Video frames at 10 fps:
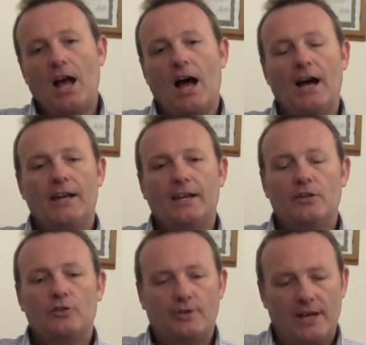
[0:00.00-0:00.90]
I
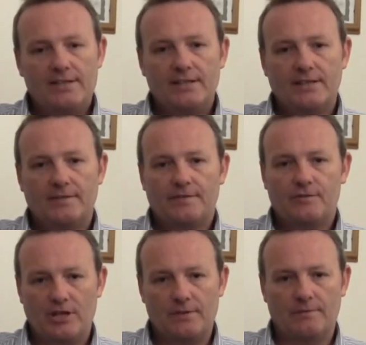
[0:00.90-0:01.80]
created the
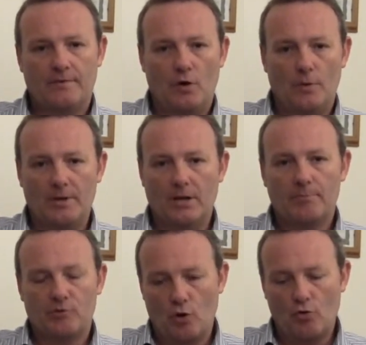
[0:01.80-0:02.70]
Freedom Formula
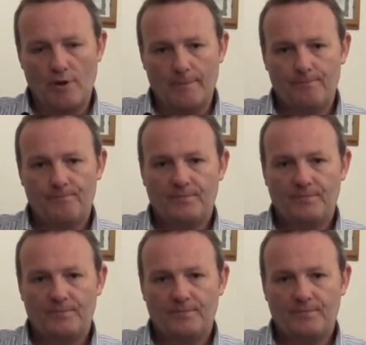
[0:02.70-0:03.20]
program